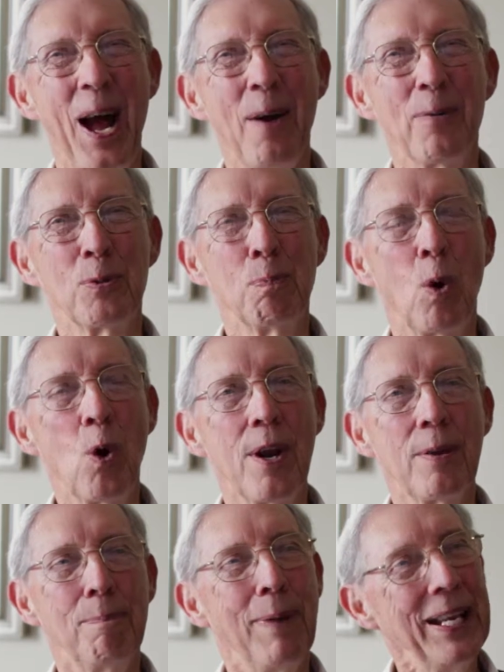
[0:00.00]
I was born
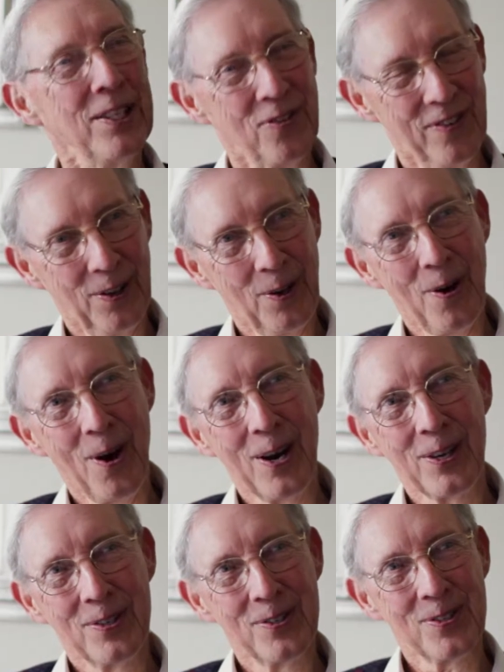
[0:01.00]
in Batesville,
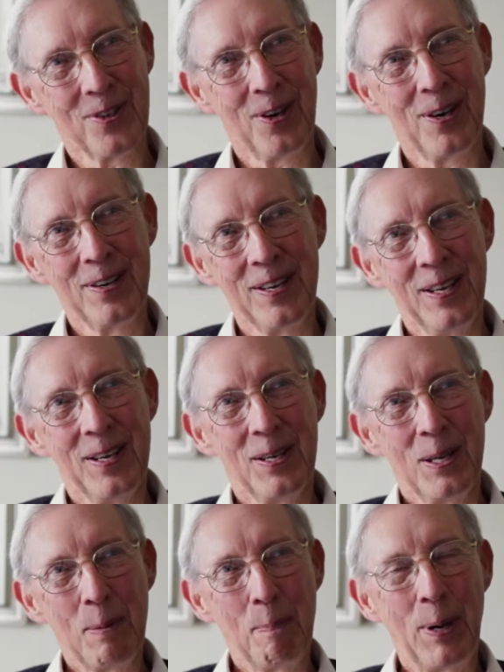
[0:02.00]
Arkansas,
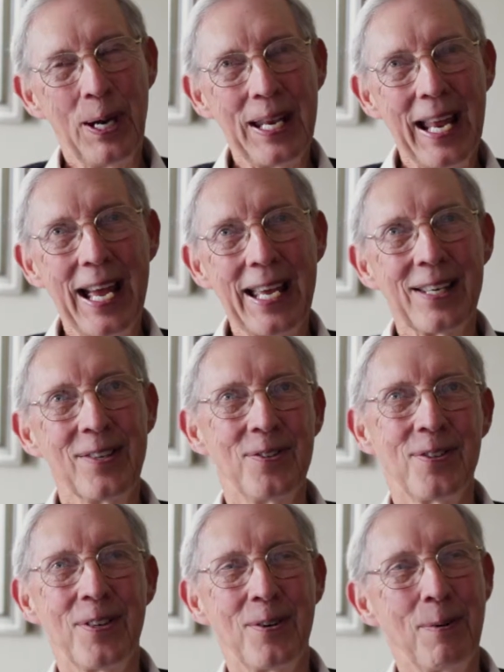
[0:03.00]
but I
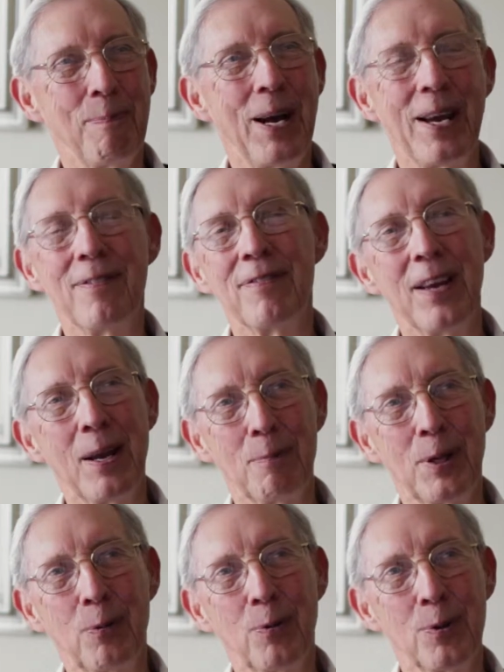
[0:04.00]
consider my
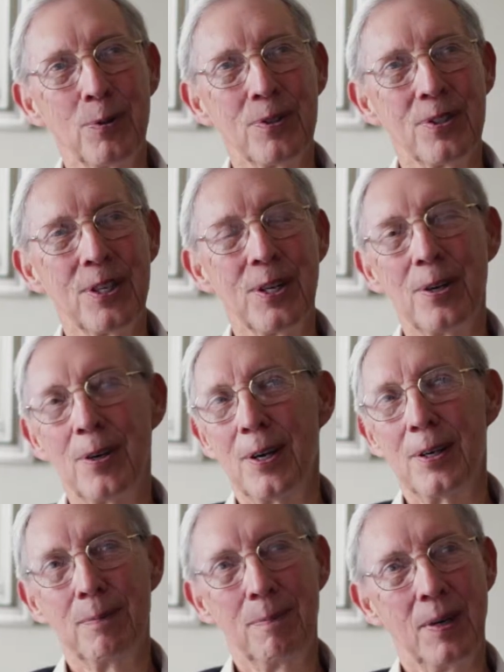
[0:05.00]
family roots here
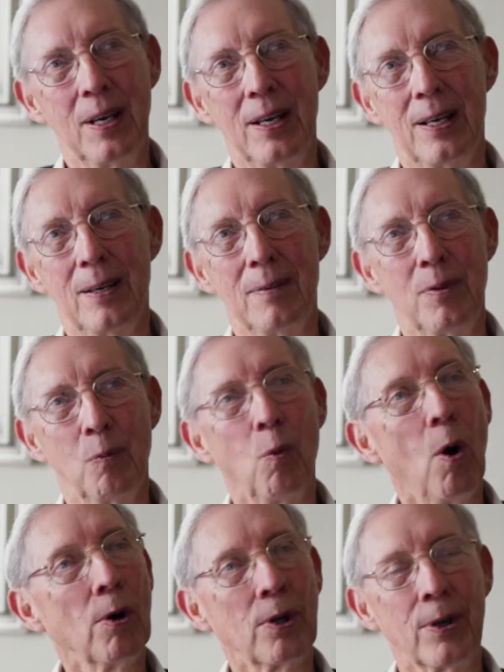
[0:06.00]
in the
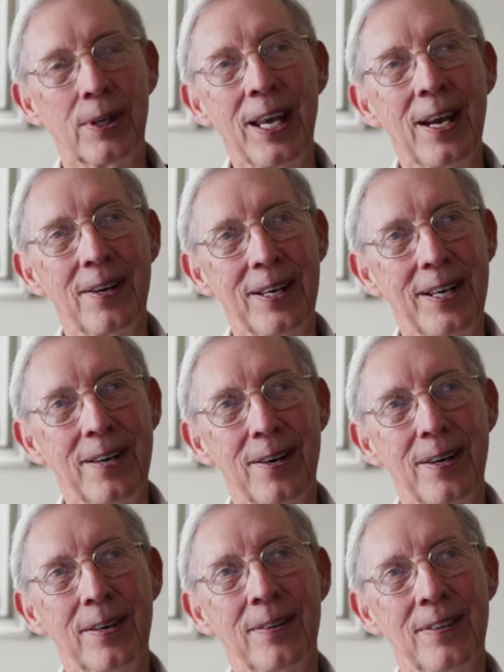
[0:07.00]
Walker County
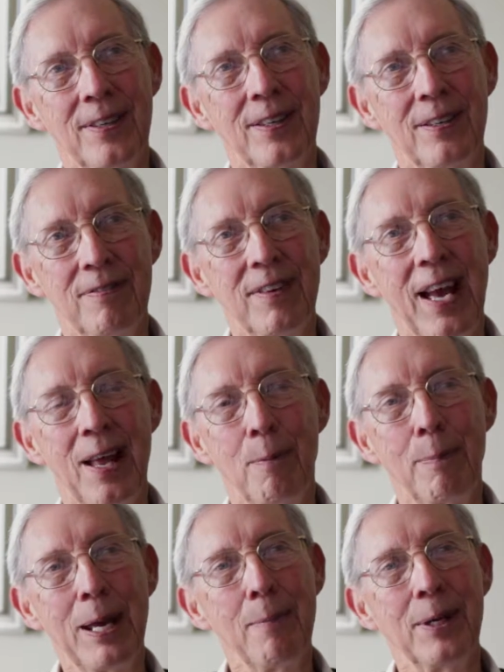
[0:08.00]
area of
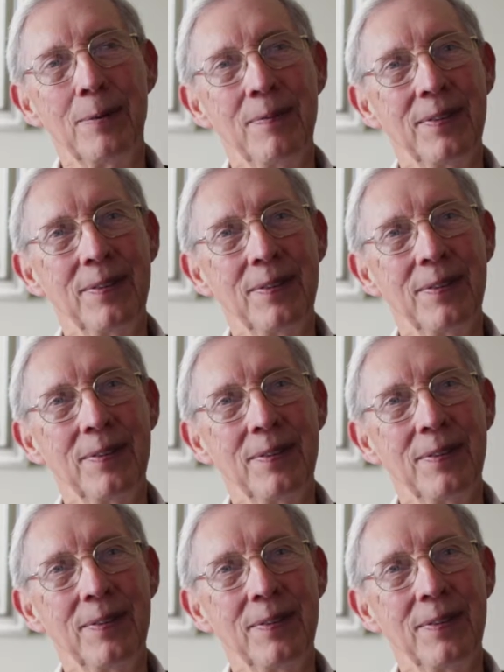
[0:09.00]
Alabama.